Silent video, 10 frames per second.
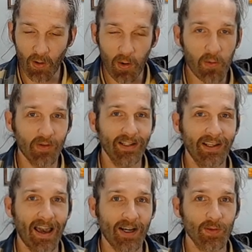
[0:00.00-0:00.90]

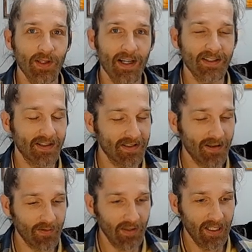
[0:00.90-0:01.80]
only actualize
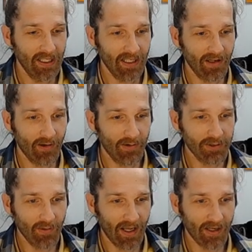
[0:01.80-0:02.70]
itself. It
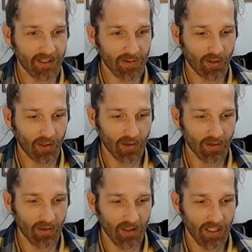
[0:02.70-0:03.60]
also has to
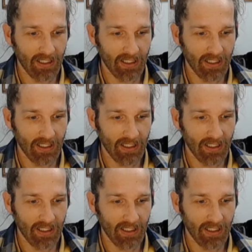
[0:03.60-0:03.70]
occur.